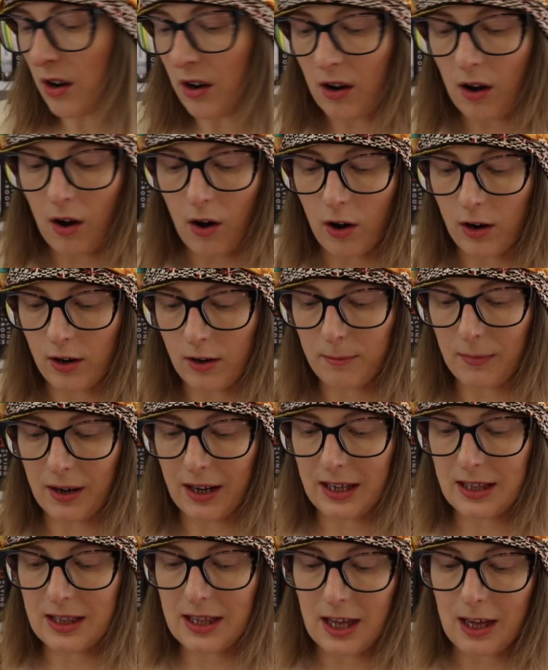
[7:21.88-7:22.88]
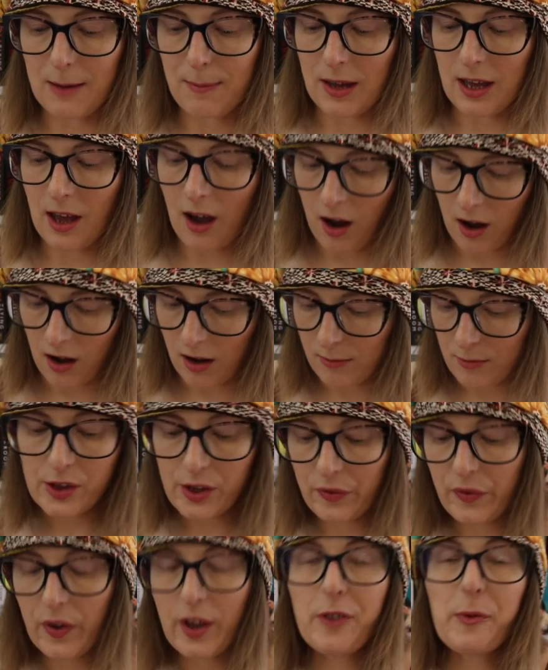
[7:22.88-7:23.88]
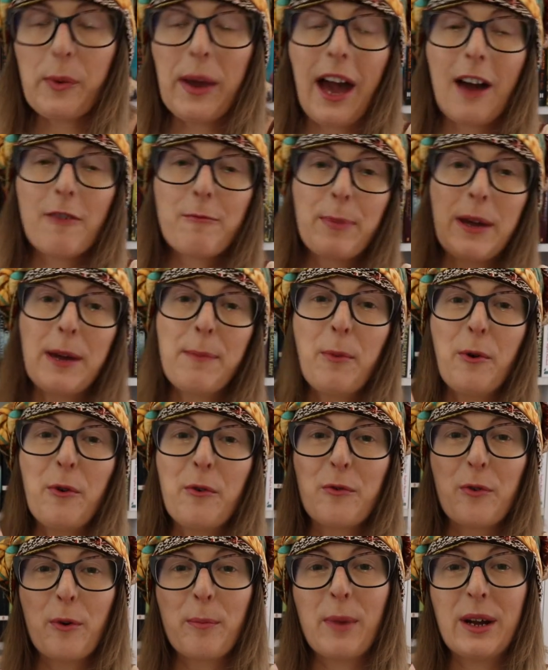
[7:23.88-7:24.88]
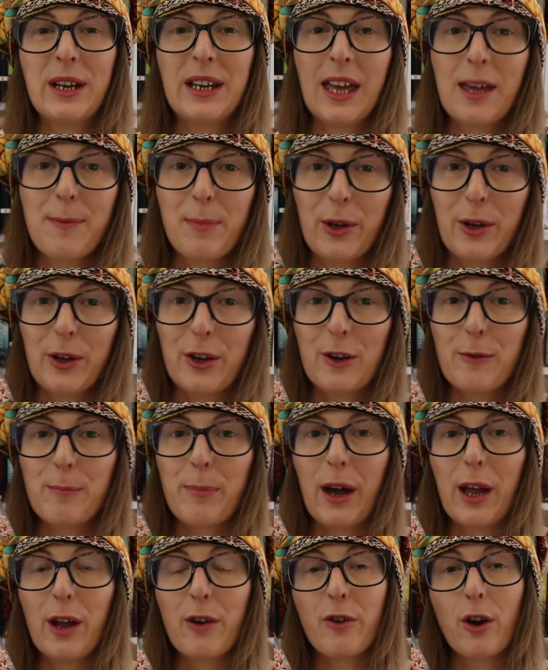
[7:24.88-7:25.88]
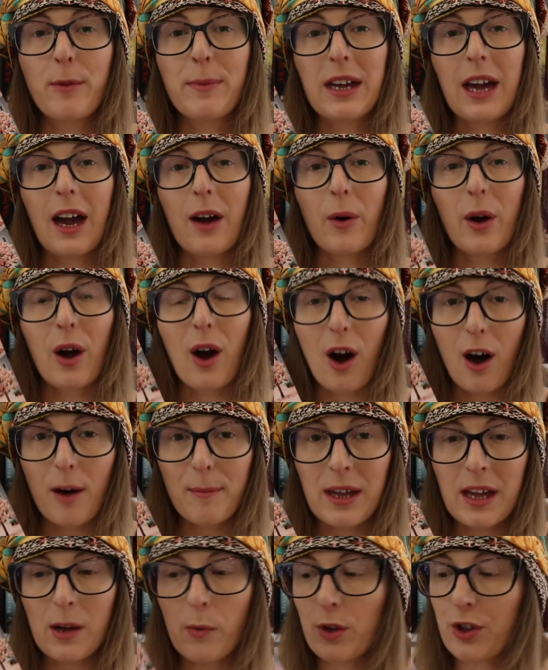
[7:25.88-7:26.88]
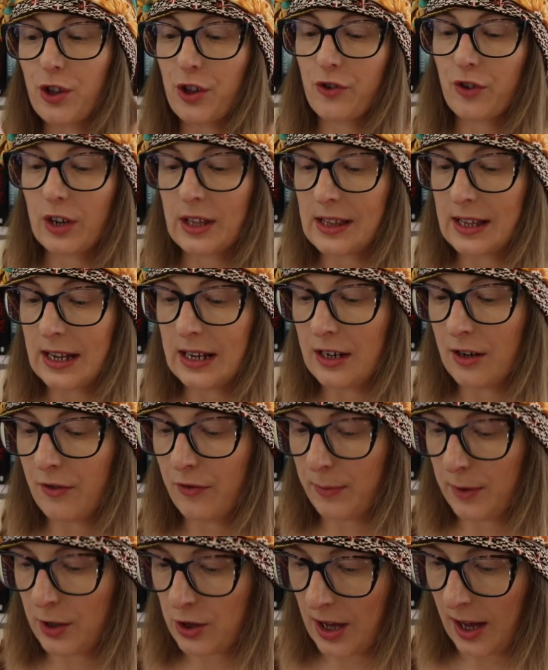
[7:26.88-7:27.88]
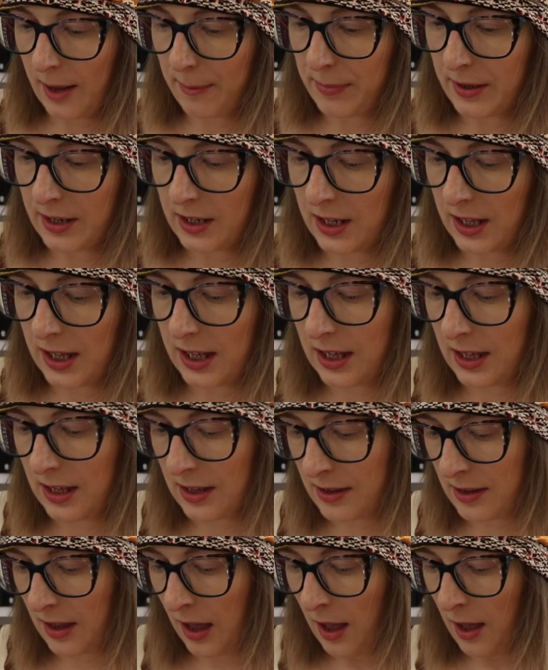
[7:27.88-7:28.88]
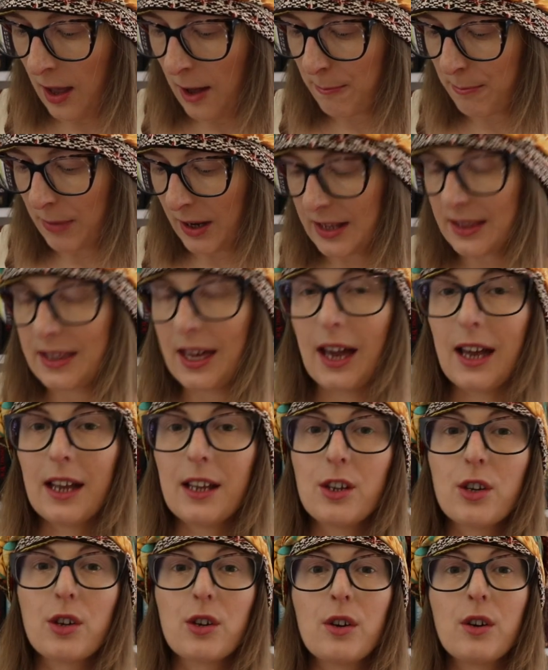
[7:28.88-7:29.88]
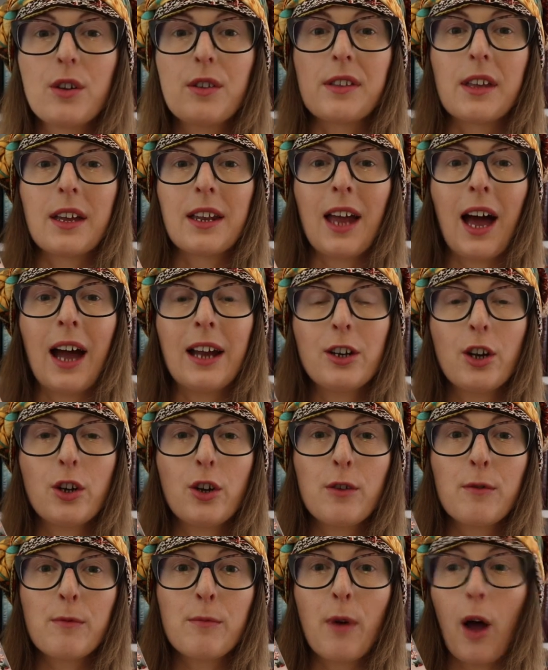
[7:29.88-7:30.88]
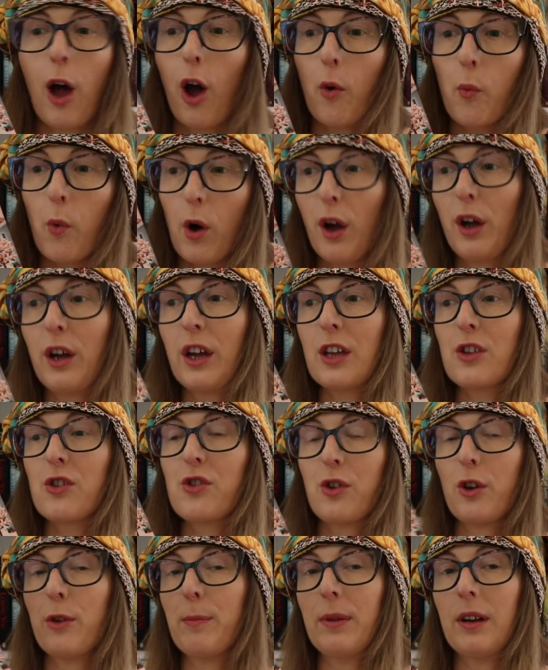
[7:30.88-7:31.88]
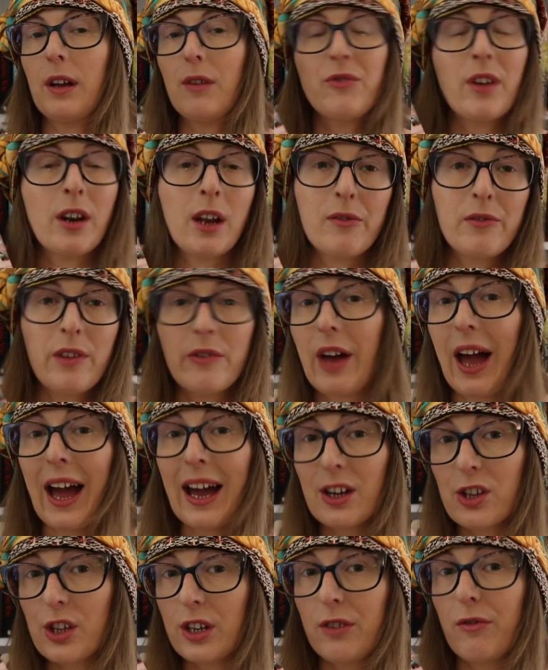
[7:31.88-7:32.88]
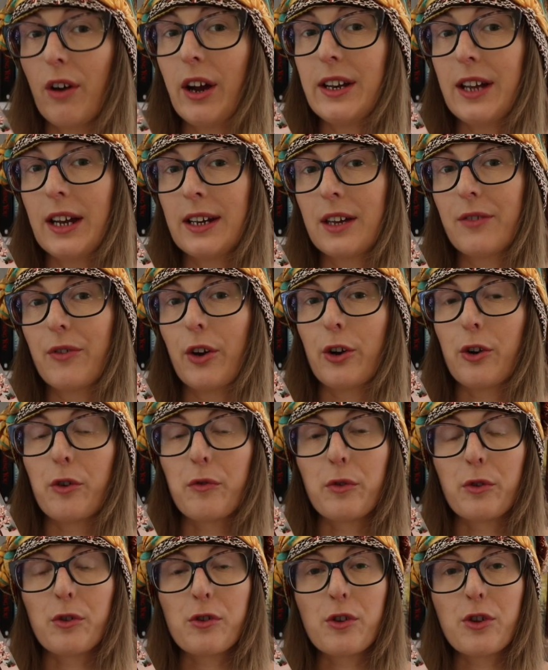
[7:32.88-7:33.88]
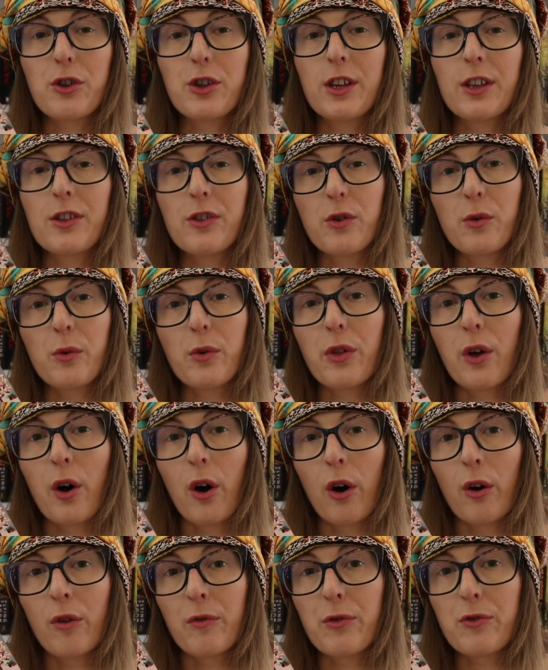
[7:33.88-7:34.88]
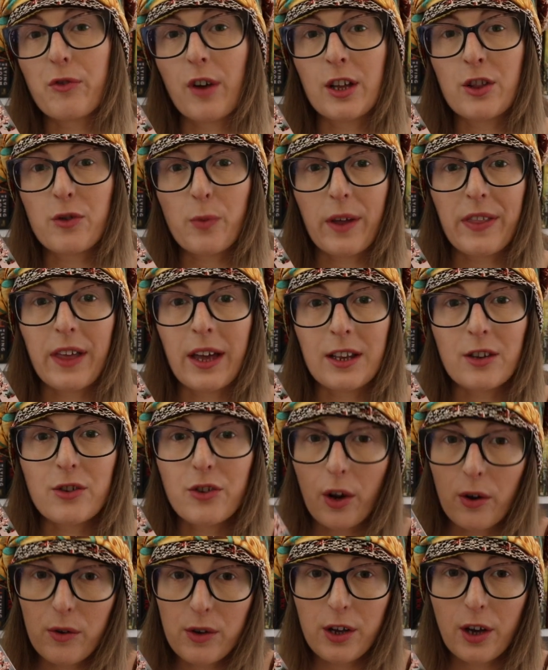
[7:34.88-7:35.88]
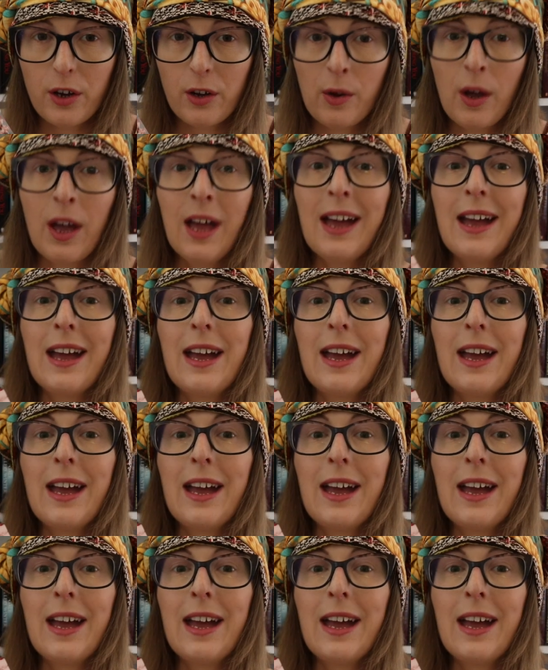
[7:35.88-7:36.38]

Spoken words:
are on my TBR. So first we have People from My Neighbourhood by Hiromi Kawakami, which is translated from the Japanese by Ted Goosen. I know her work is so beloved, and I've never actually read any of her novels. She's the author of Strange Weather in Tokyo.